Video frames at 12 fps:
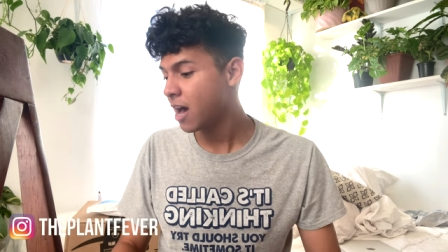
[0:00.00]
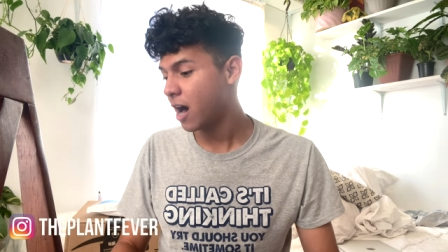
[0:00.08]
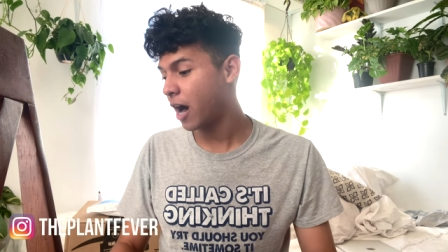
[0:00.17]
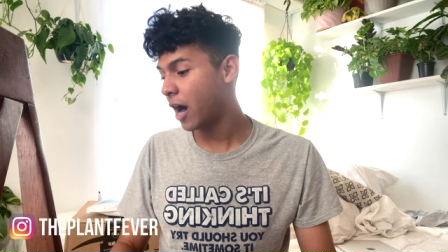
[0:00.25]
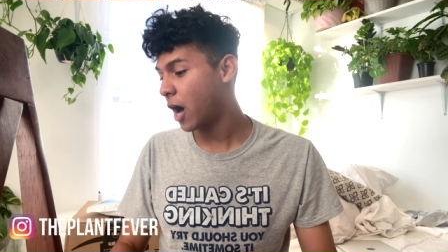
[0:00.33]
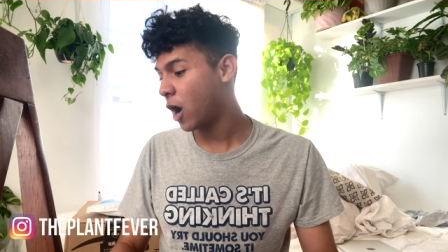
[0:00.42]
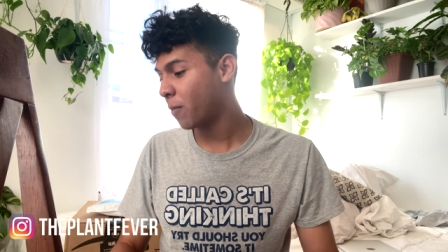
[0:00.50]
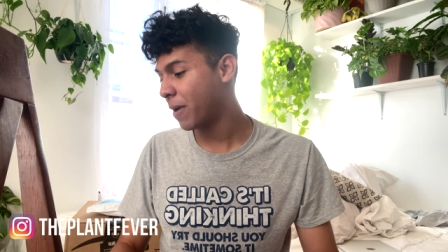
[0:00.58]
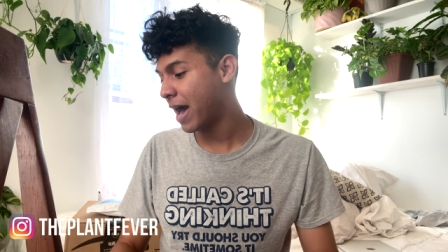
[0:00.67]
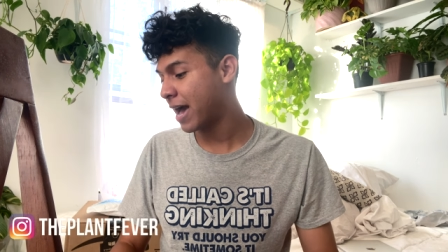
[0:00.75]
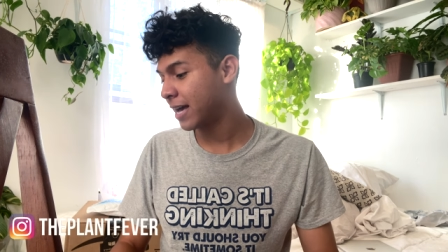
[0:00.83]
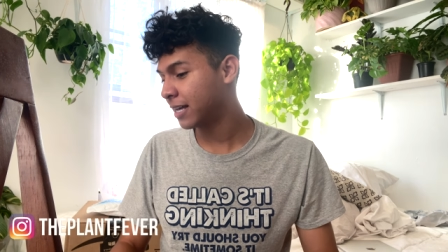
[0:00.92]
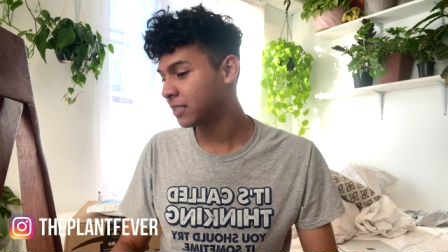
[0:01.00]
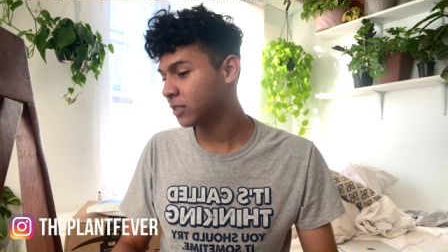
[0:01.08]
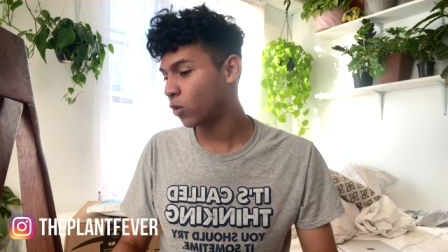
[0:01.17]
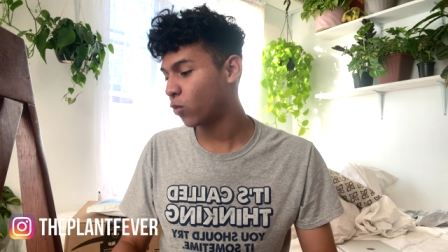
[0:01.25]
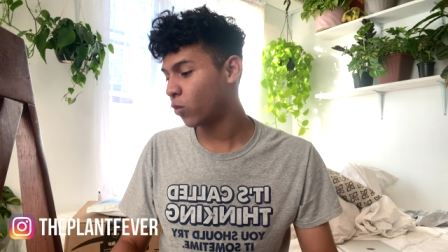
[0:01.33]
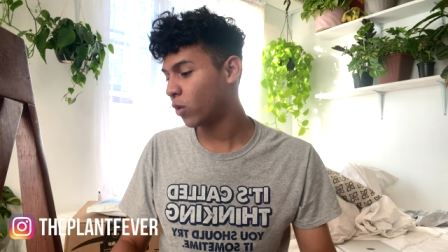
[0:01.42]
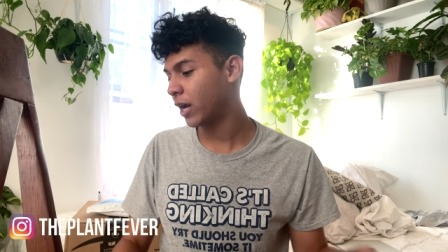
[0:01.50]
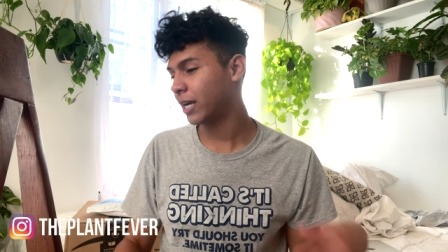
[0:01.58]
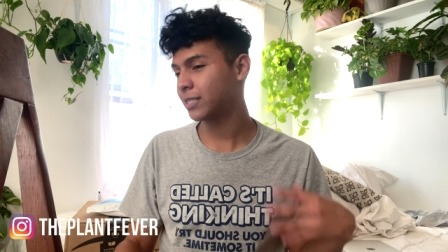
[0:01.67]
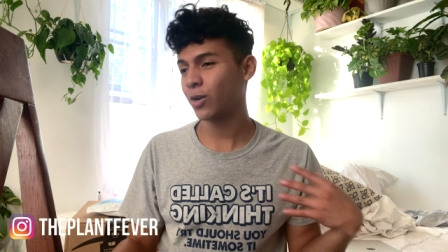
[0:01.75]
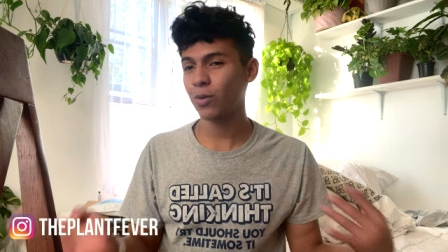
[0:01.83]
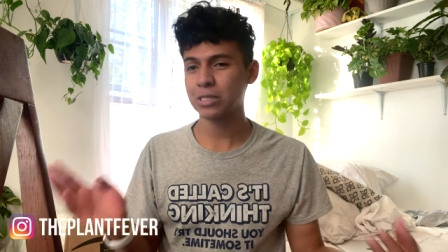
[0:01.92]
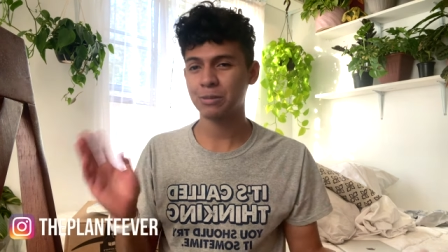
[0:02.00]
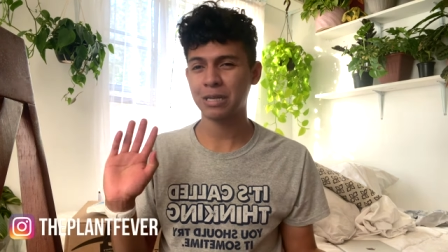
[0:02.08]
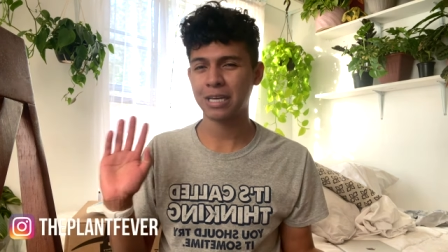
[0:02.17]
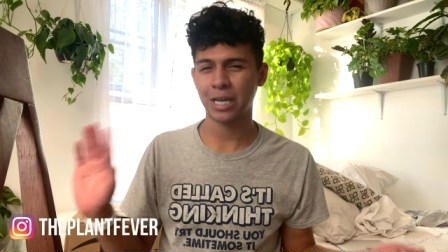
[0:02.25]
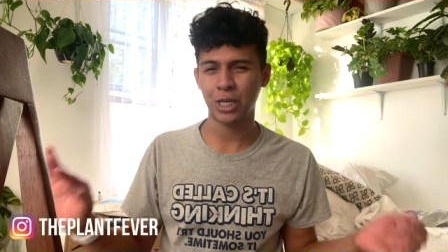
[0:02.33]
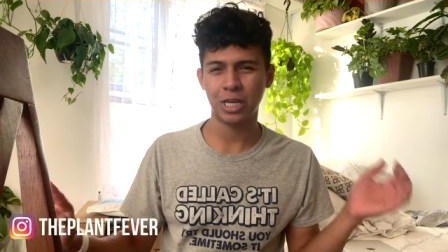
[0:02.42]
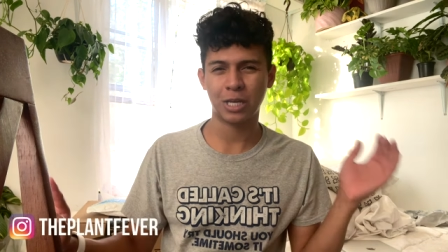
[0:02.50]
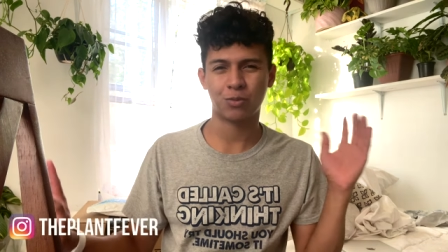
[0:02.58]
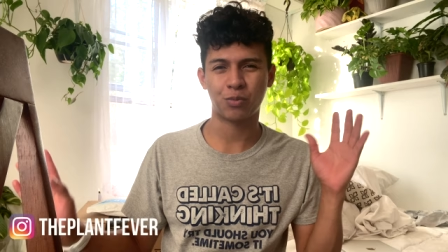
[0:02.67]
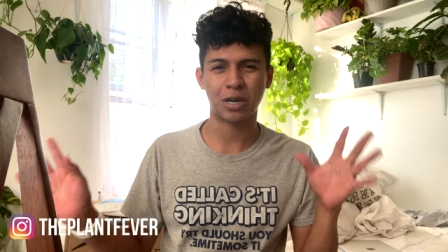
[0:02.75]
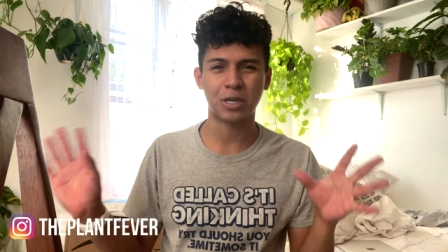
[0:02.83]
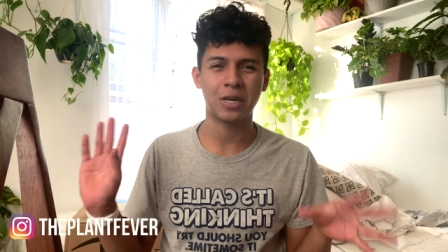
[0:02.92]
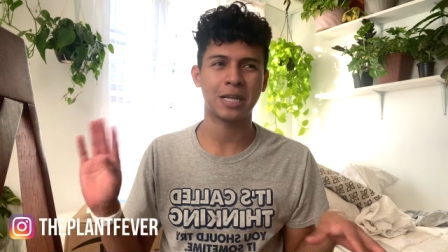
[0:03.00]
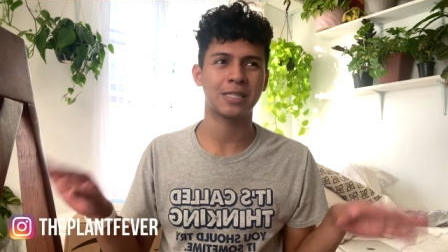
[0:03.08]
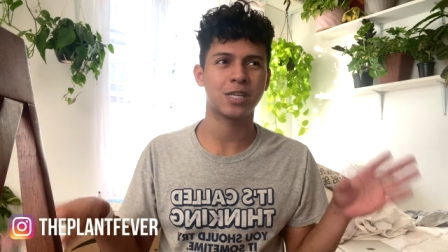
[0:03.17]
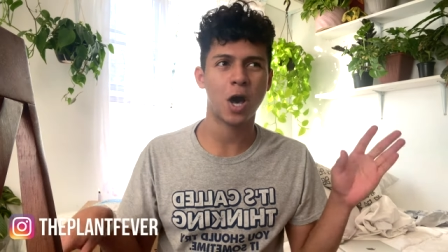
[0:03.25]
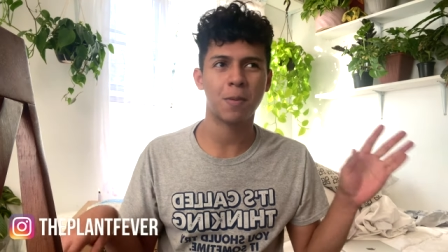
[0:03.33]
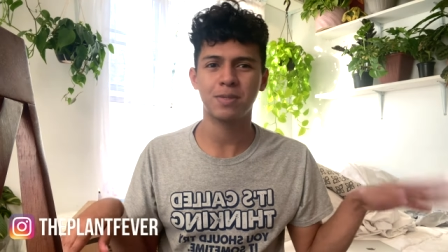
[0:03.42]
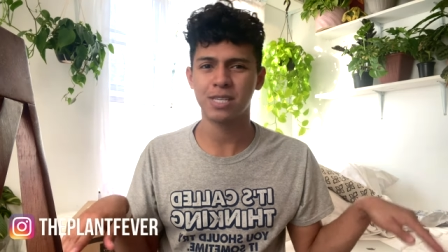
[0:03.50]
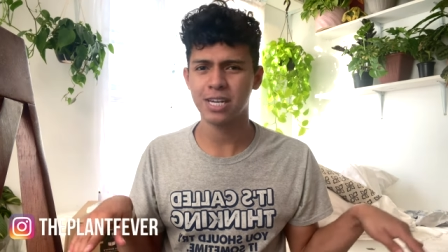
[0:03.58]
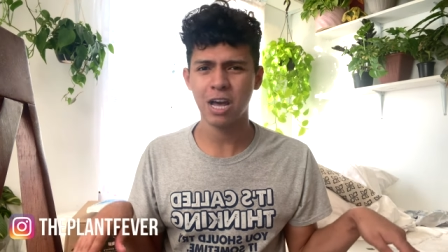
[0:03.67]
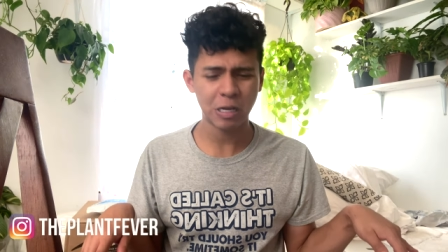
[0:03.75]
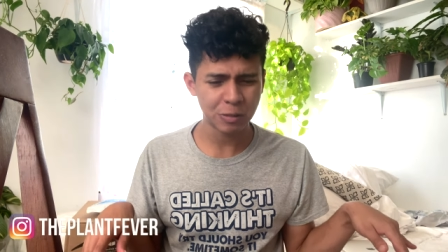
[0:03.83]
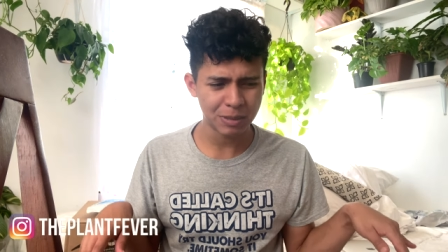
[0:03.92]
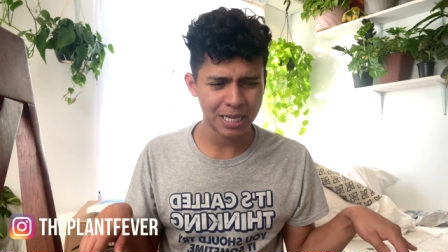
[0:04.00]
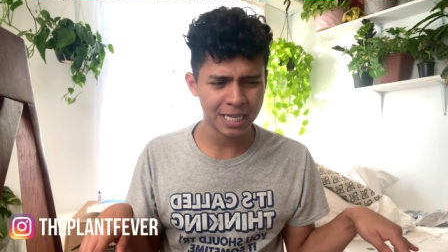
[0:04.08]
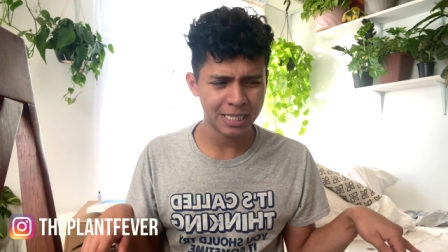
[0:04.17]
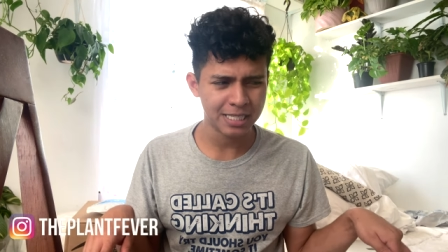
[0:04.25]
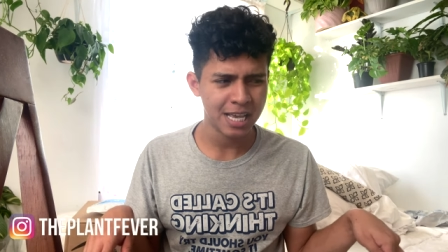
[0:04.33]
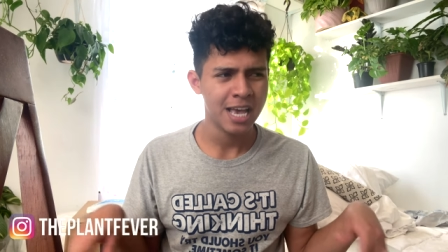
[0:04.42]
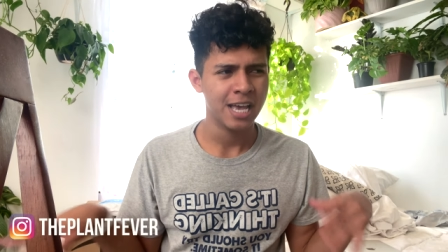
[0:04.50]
um, and it's not going to be like any like regular like top 10 houseplants,